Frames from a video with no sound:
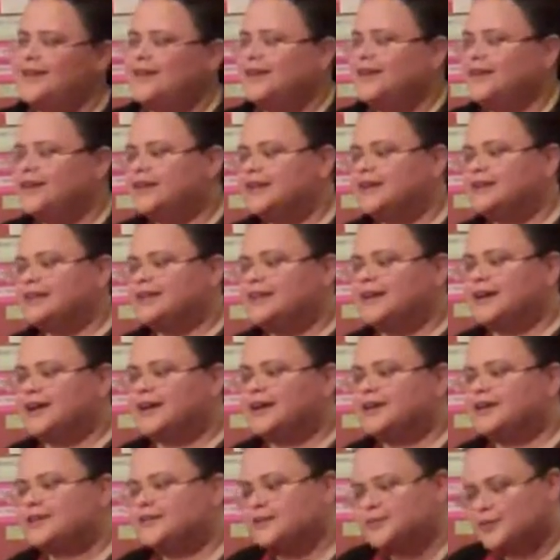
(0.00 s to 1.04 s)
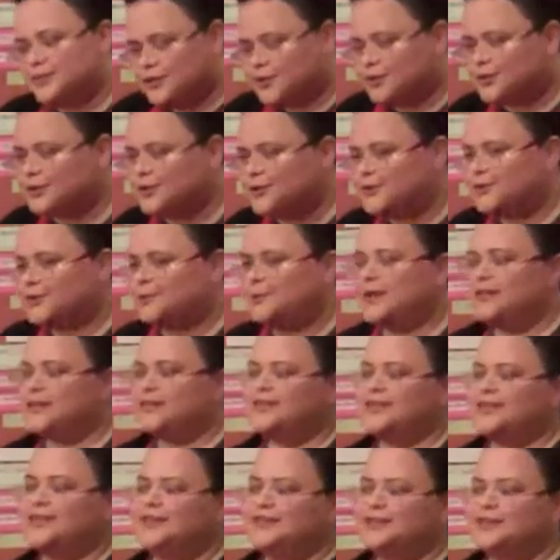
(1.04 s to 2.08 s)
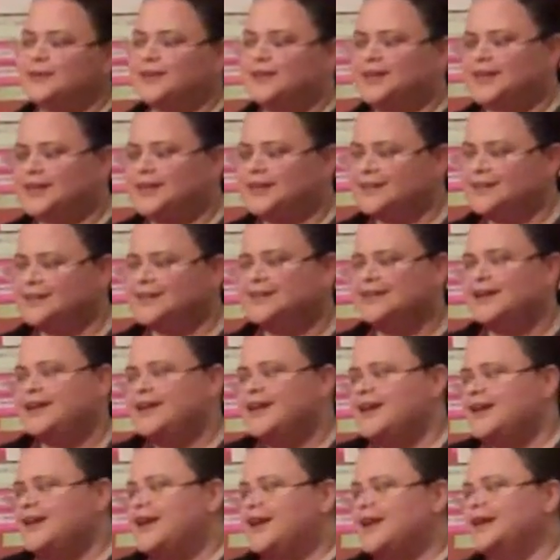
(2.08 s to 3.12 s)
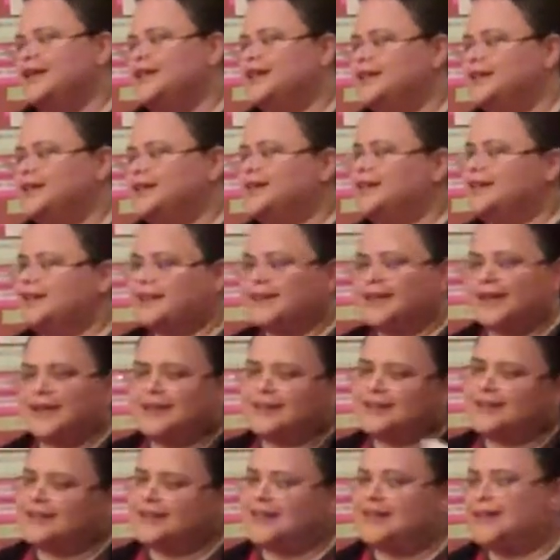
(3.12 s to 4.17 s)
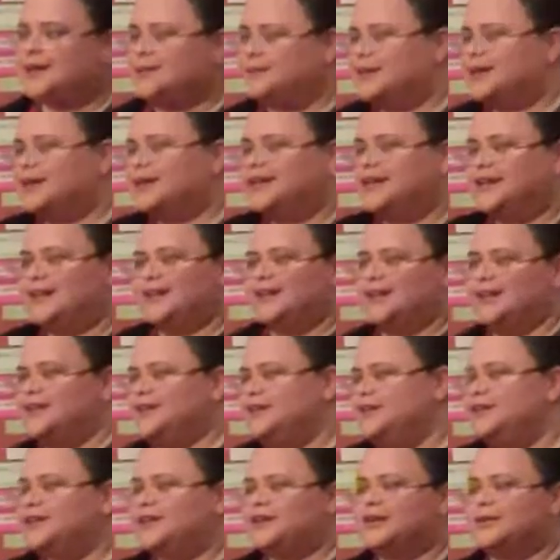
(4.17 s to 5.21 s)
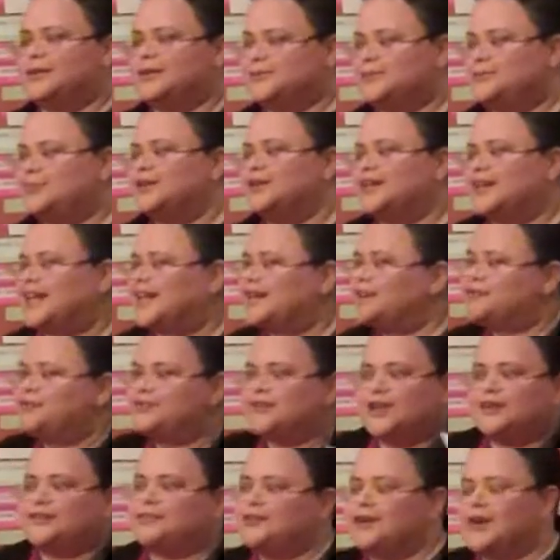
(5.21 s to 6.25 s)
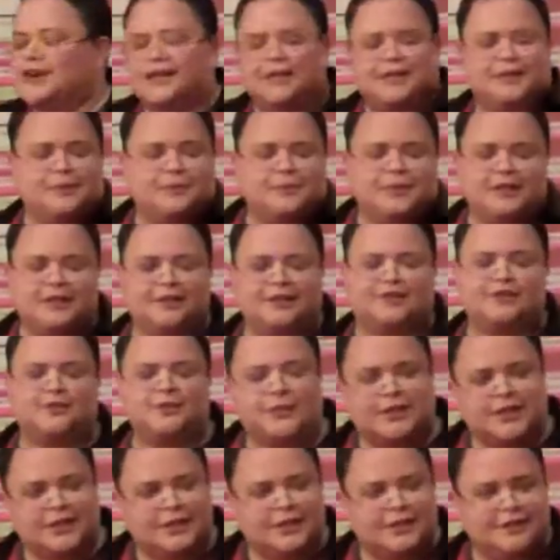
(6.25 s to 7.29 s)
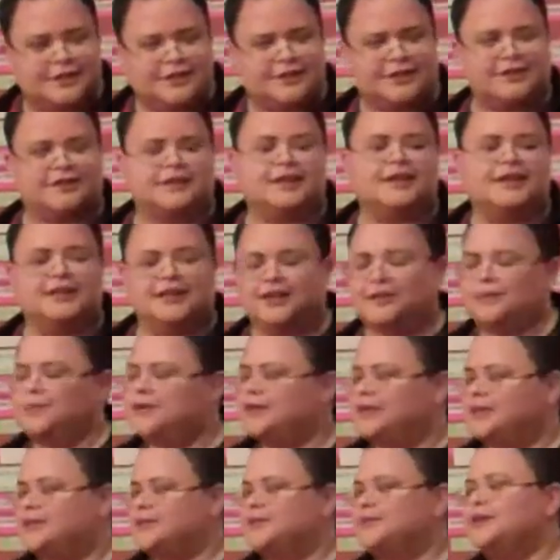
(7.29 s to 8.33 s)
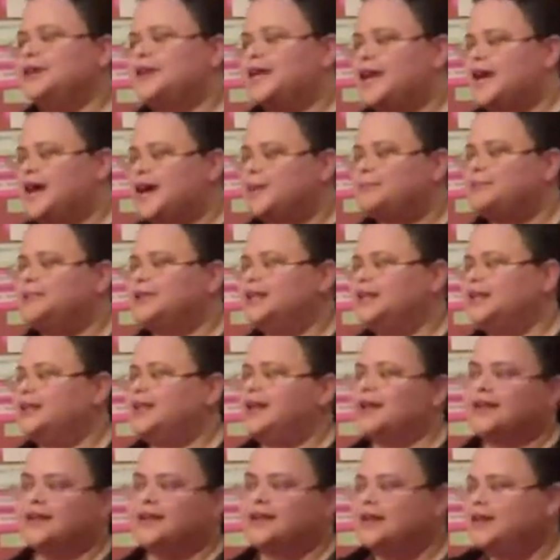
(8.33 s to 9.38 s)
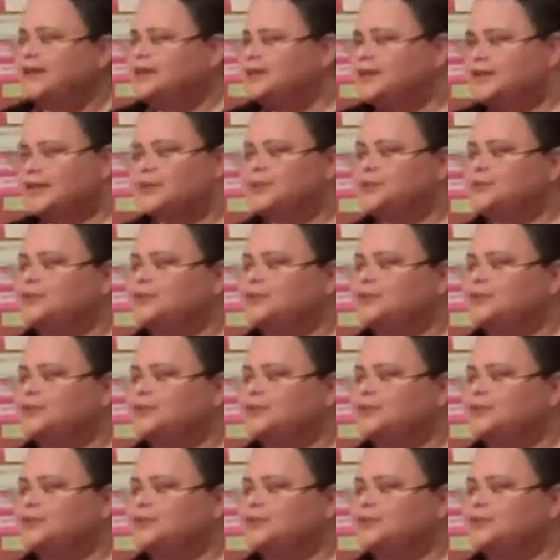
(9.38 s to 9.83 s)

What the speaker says: And so those are my 3 stories. And like I said, I'm not gonna, put a lot of fluff on them. I just wanted to tell you what happened. I don't